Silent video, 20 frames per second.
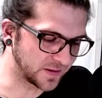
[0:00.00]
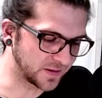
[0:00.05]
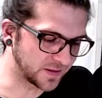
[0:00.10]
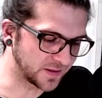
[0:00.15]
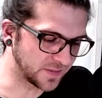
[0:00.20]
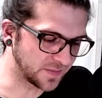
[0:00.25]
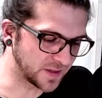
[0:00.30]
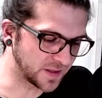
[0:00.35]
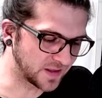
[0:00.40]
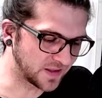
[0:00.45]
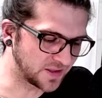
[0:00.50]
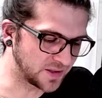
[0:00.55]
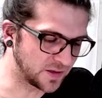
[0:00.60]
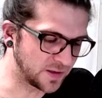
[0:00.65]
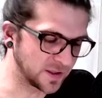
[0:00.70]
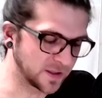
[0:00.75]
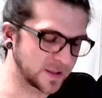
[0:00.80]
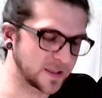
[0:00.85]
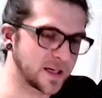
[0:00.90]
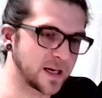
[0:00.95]
something that you
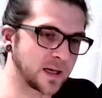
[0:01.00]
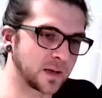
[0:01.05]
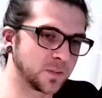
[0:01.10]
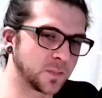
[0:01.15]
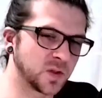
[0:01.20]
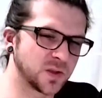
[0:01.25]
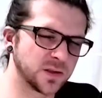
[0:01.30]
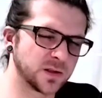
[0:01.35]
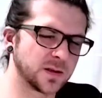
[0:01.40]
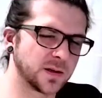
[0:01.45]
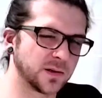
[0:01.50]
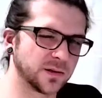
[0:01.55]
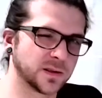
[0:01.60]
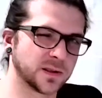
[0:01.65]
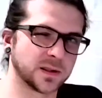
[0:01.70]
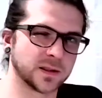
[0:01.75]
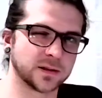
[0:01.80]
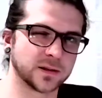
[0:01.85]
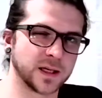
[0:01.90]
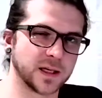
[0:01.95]
just got to put your nose
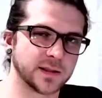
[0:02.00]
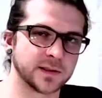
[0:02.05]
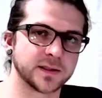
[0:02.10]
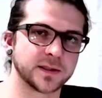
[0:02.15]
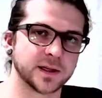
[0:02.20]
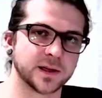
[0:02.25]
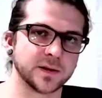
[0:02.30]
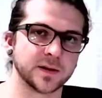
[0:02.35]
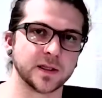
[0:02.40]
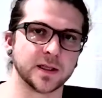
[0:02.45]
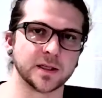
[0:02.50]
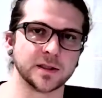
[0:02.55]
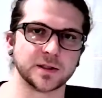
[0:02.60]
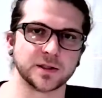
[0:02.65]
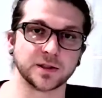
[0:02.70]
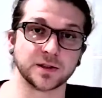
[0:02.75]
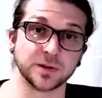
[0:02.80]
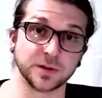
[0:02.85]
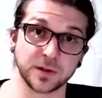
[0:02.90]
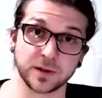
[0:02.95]
to the grindstone and
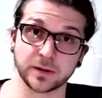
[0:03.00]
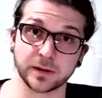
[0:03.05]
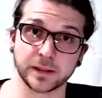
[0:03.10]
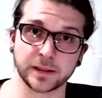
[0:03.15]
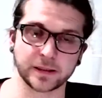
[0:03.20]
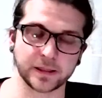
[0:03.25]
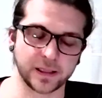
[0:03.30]
just do it.